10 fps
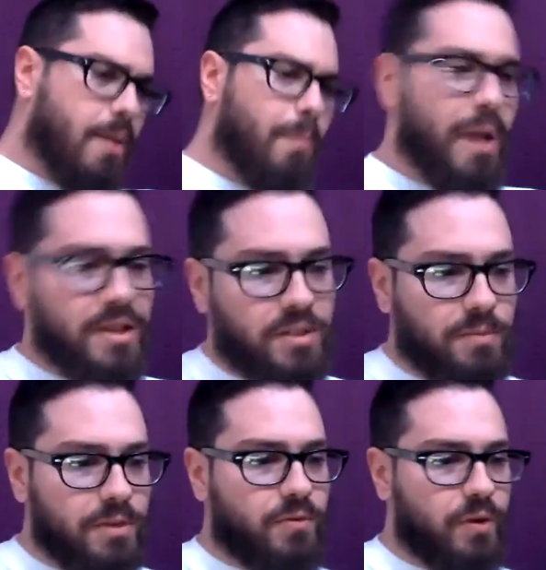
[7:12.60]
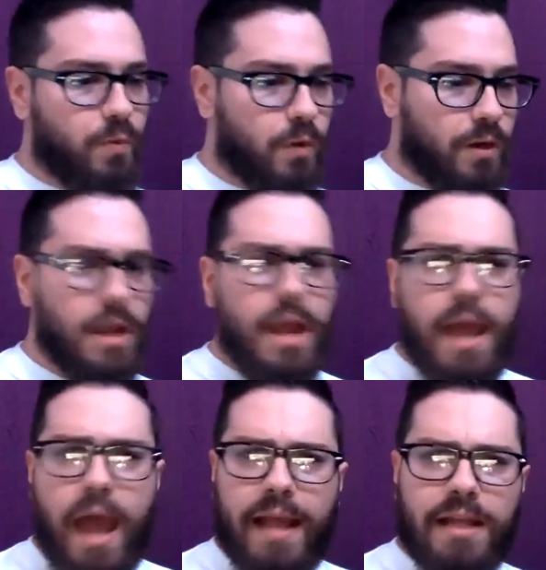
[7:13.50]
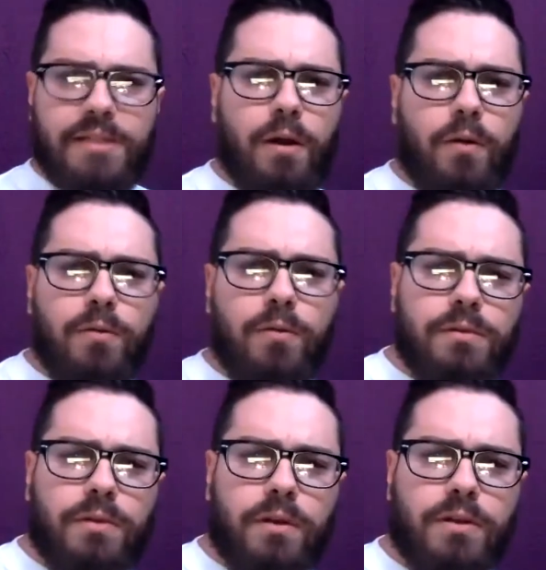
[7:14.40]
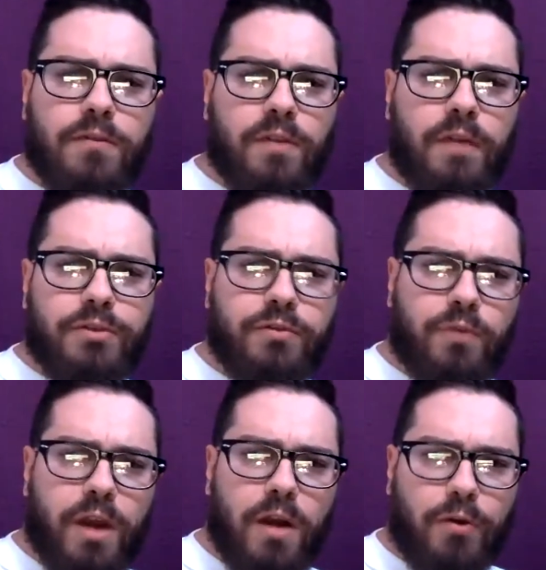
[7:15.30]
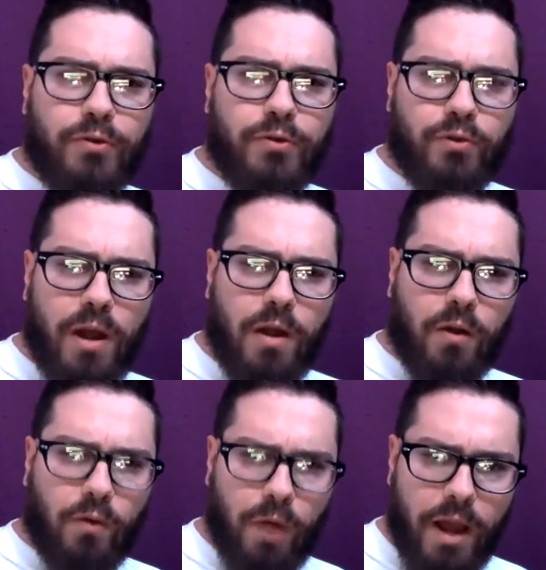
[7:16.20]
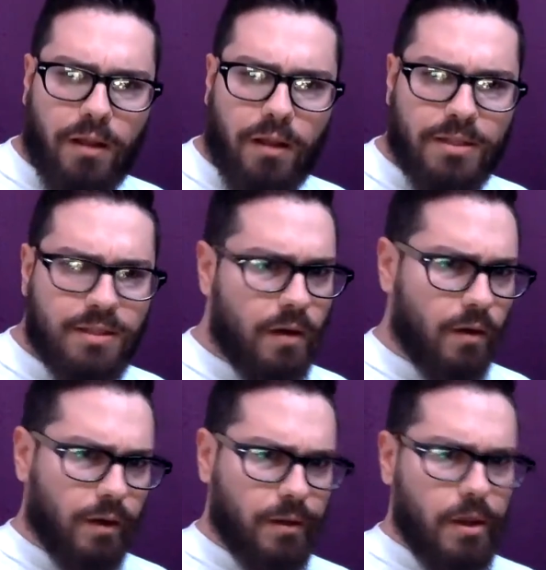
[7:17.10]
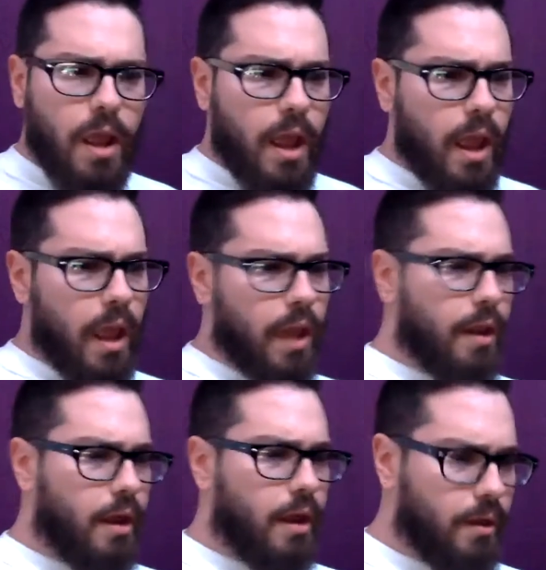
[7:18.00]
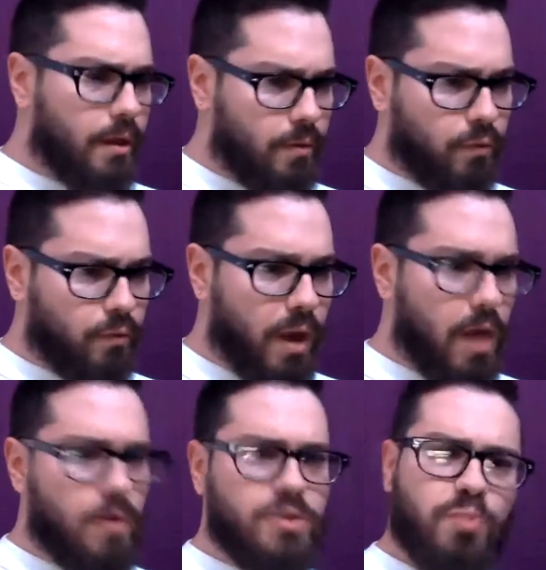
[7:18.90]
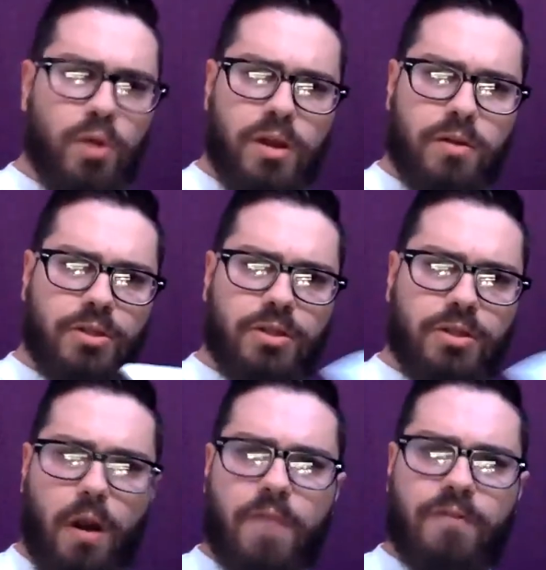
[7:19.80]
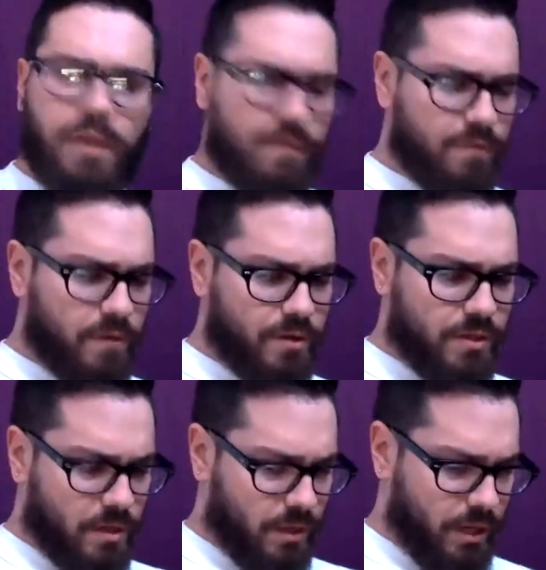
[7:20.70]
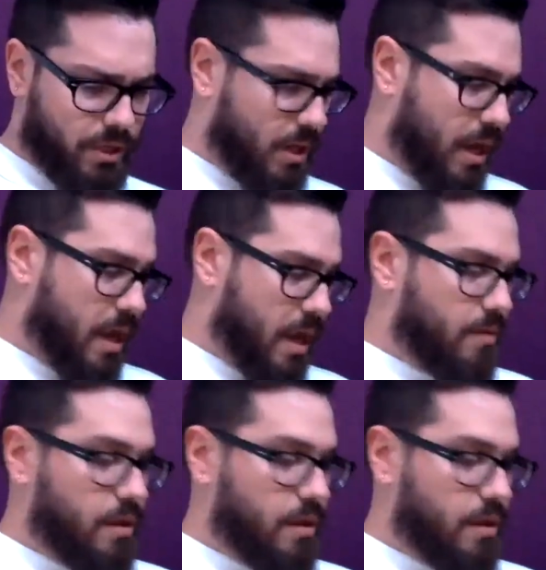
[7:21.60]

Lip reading: best mystery one. And I guess there are different levels of rare, ultra rare, grail, etc. And rare is a pretty good start for my first collection. And